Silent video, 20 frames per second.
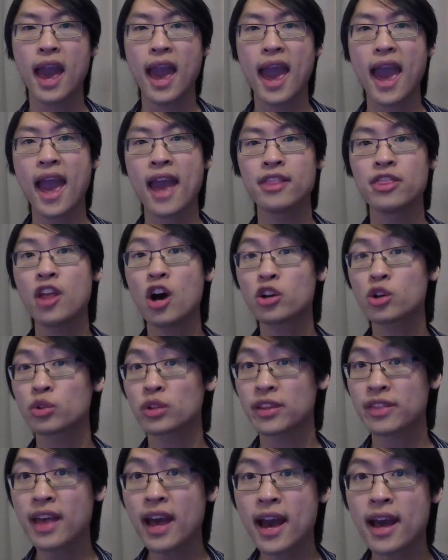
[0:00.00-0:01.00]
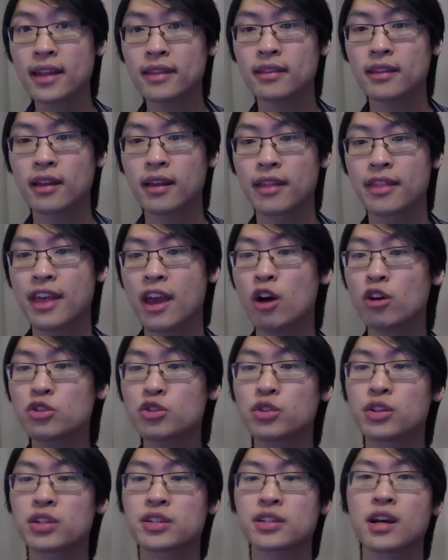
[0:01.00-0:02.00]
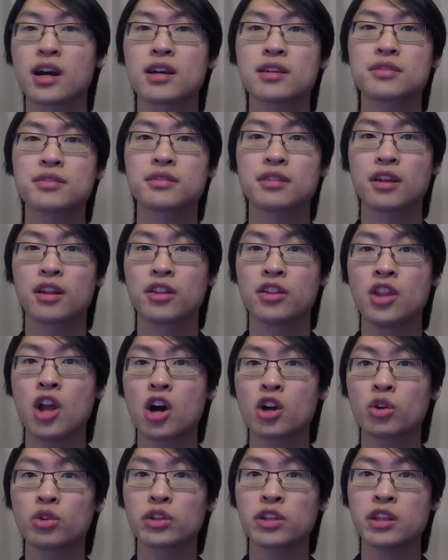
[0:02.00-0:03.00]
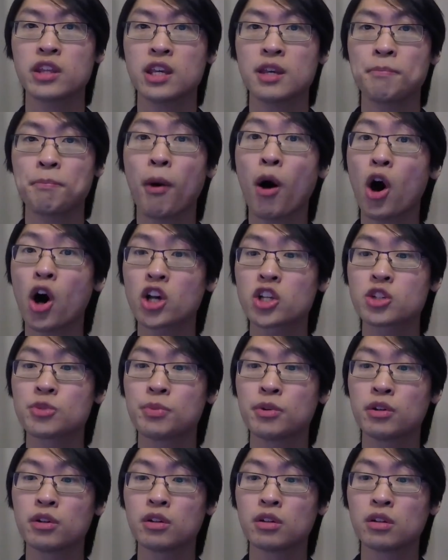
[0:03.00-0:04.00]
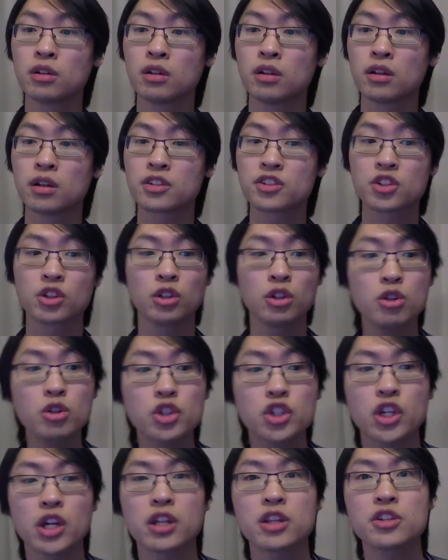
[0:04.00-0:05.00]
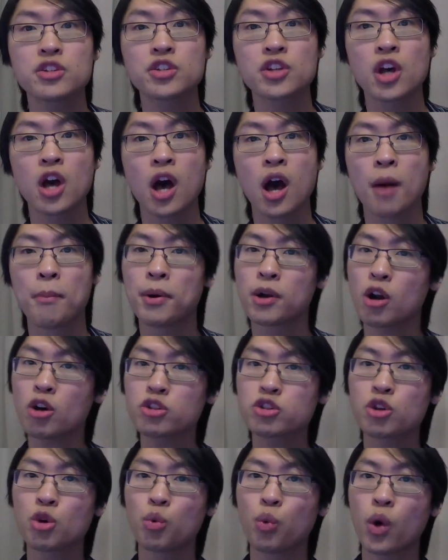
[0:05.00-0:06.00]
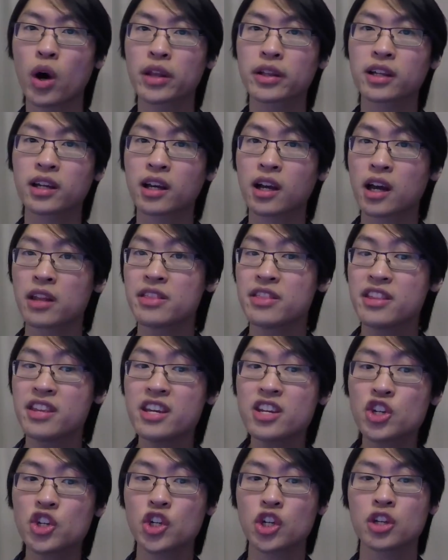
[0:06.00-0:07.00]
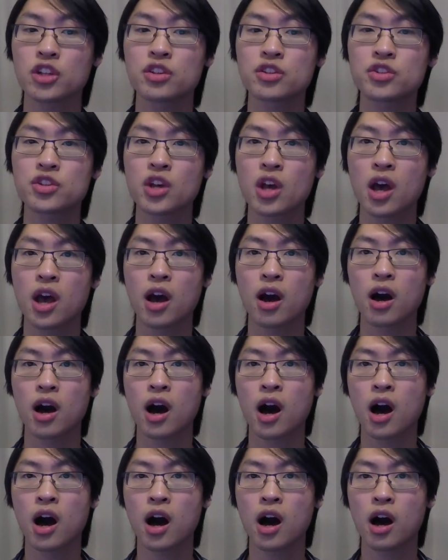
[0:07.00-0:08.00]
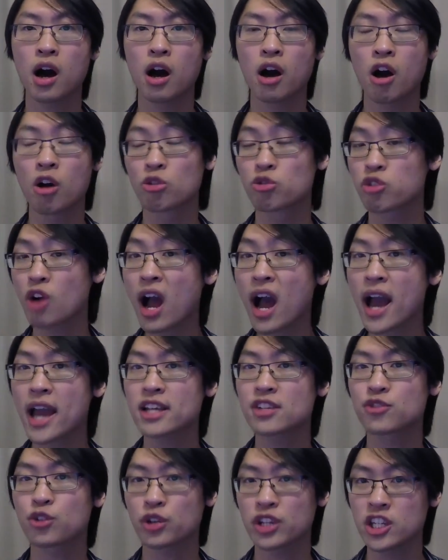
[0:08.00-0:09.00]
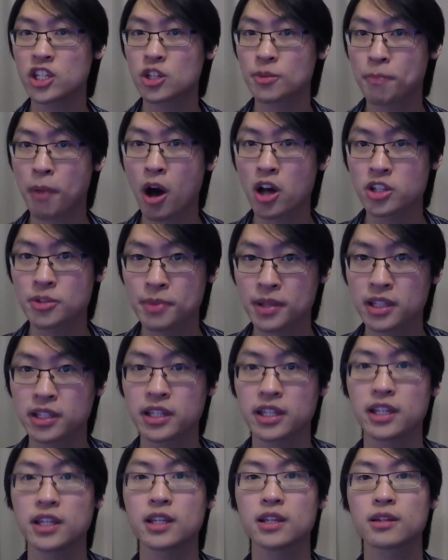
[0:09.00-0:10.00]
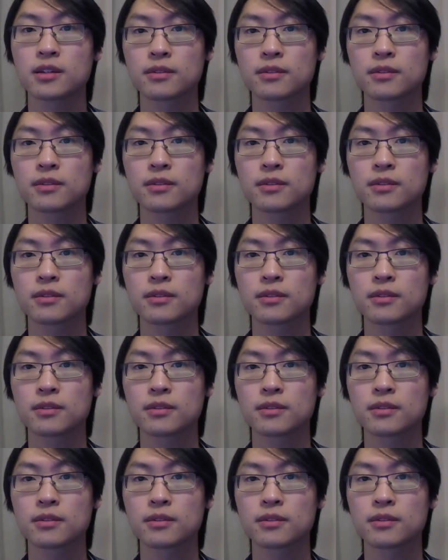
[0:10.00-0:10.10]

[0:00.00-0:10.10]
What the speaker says: And not only that, they also discussed not only the possible solutions, but also what conditions arise for each possibility.